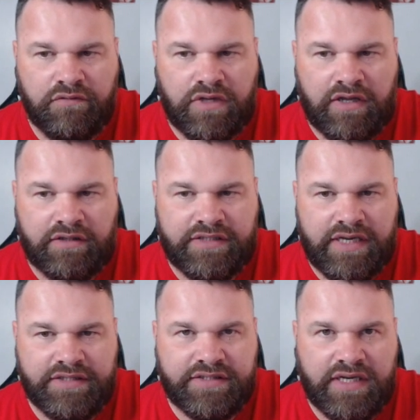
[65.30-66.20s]
I dare
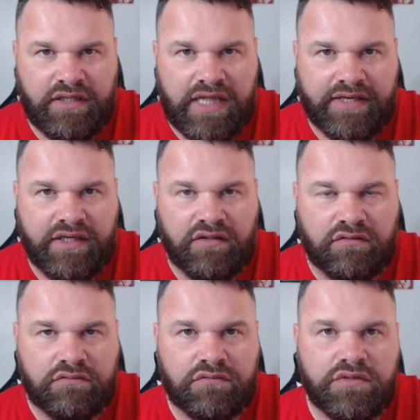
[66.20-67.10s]
say, lacking
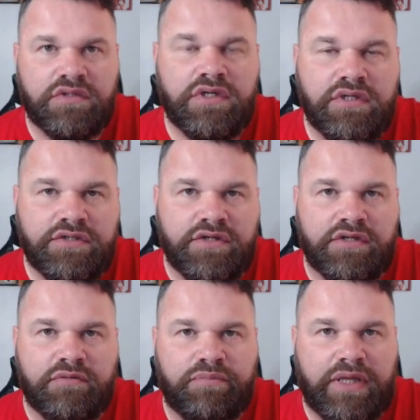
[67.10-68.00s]
on
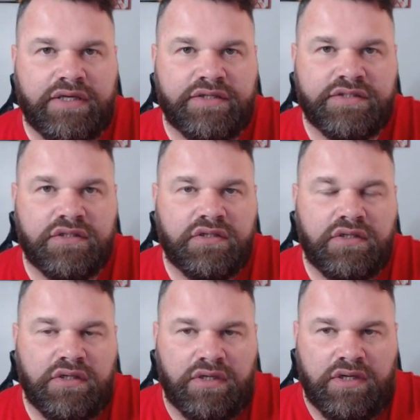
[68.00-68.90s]
certain players.
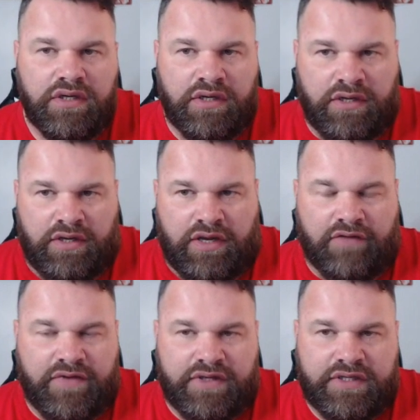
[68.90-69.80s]
I
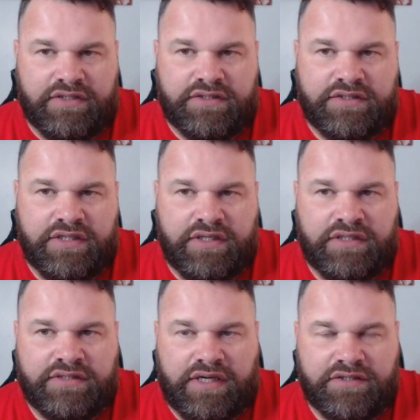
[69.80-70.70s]
think it's
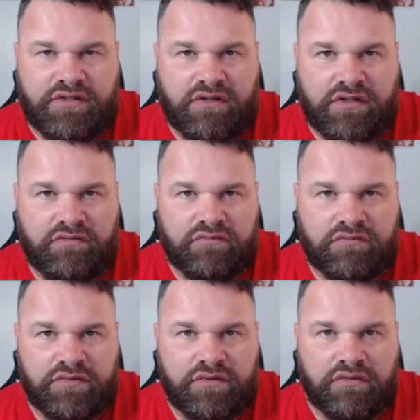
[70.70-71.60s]
tech stock and,
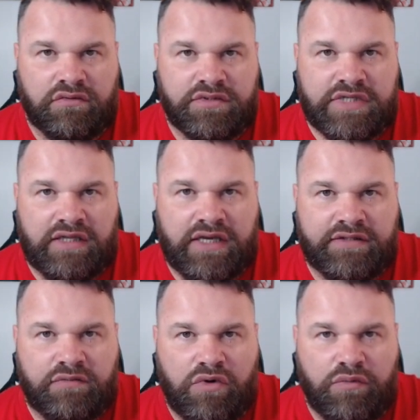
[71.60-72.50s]
you know, it's
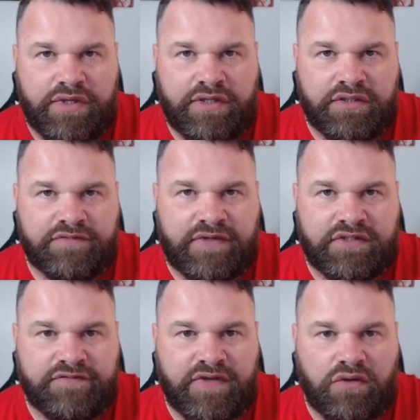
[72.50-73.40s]
highlighted what we as
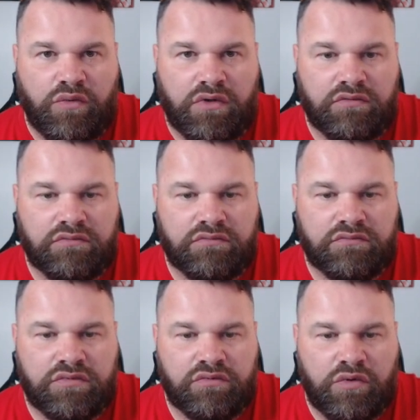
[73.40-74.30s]
fans think what
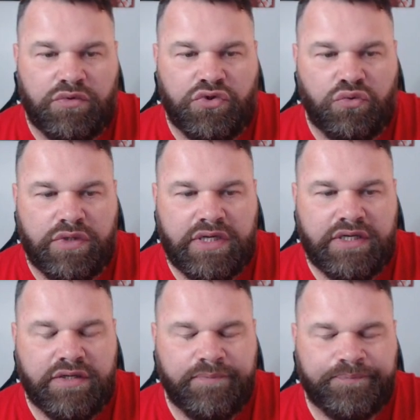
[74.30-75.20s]
we do need.